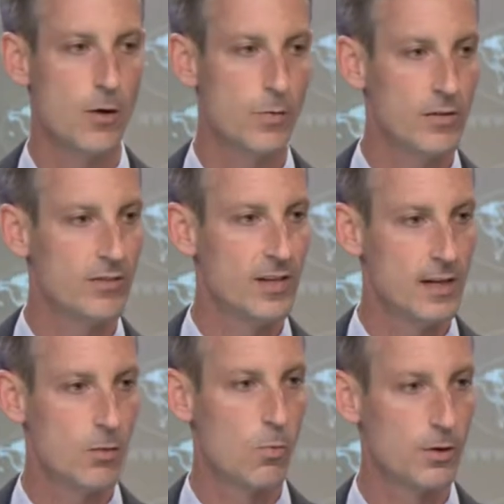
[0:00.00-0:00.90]
We've
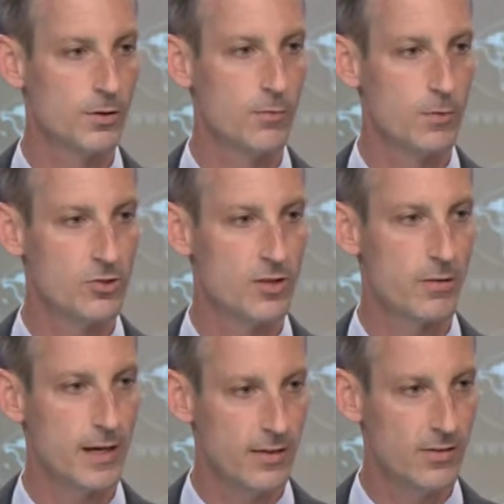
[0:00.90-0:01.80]
seen a world in which
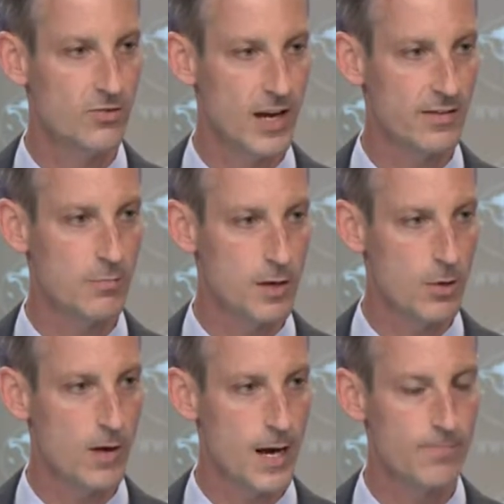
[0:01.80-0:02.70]
there is a
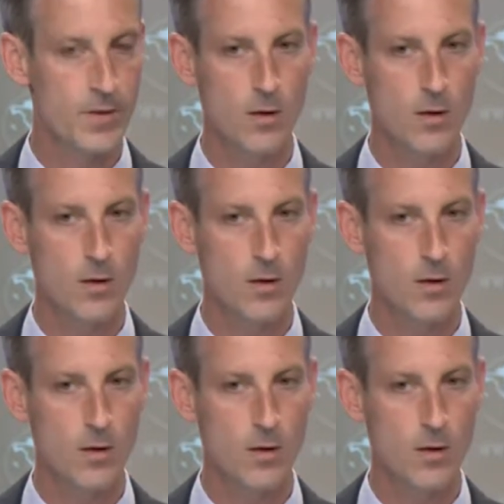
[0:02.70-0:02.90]
JCPOA.